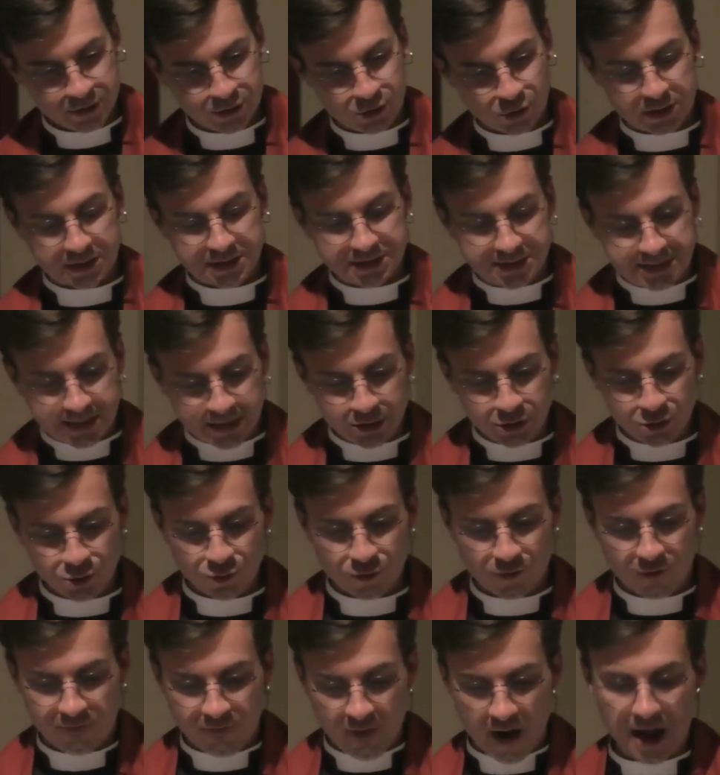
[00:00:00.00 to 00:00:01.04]
to
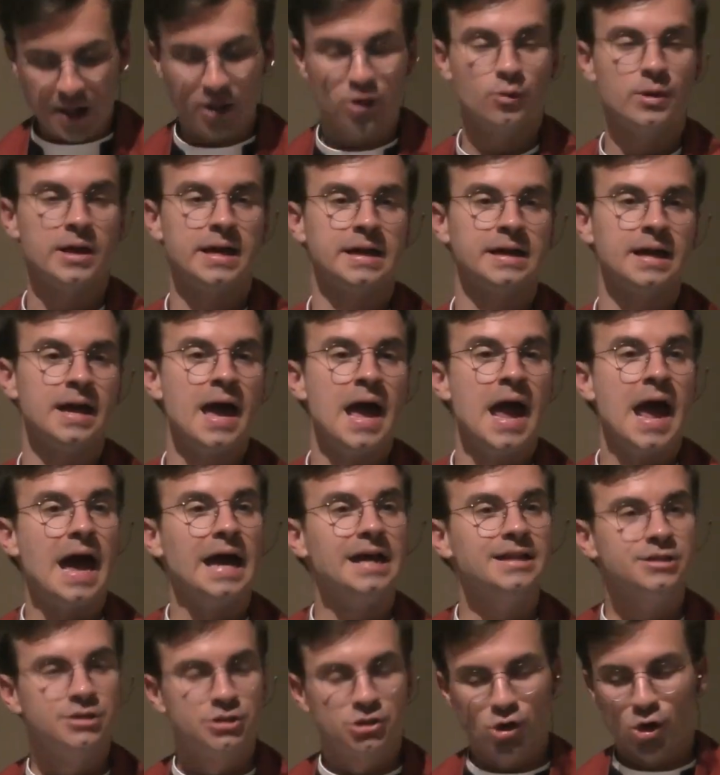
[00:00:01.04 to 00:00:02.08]
continue following
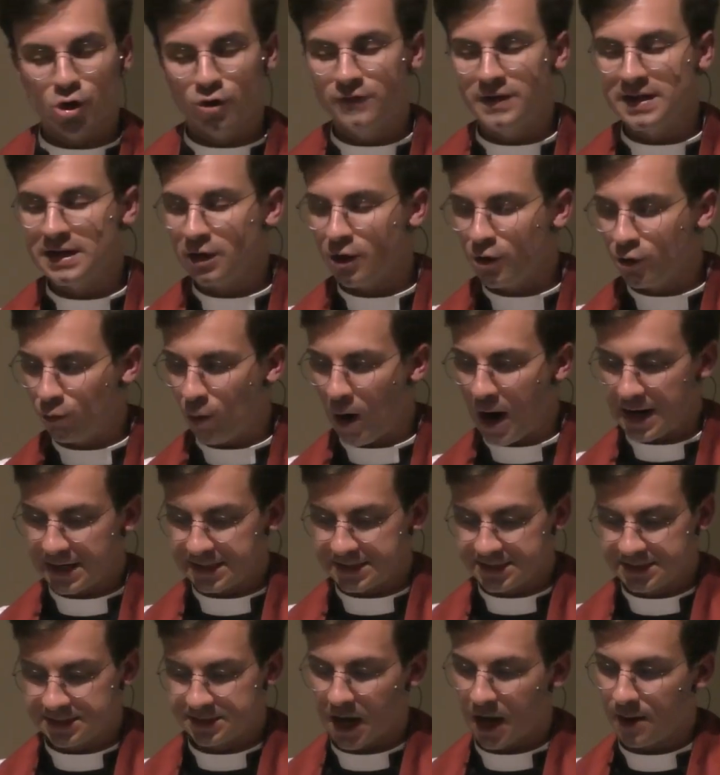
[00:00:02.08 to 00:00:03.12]
and serving
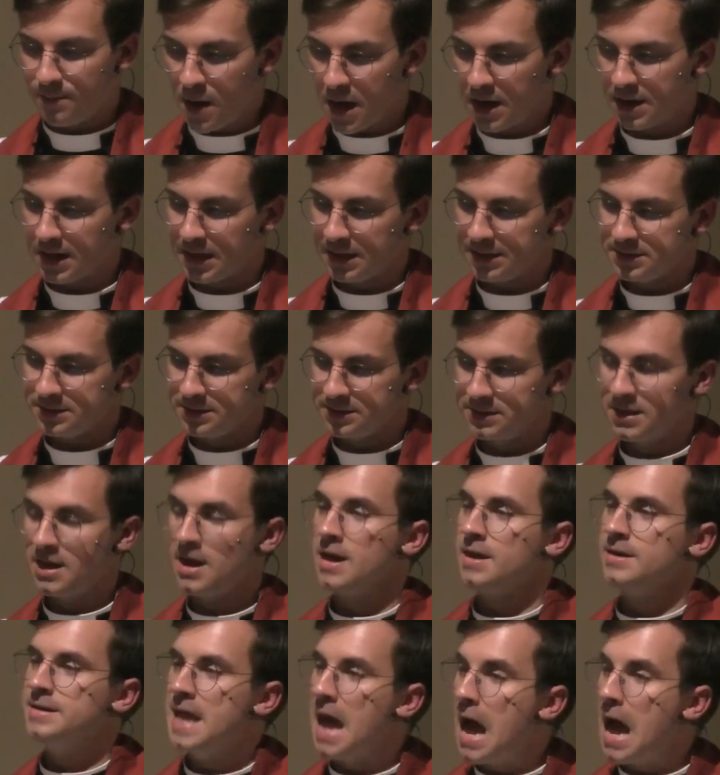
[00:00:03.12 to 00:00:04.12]
Christ among us,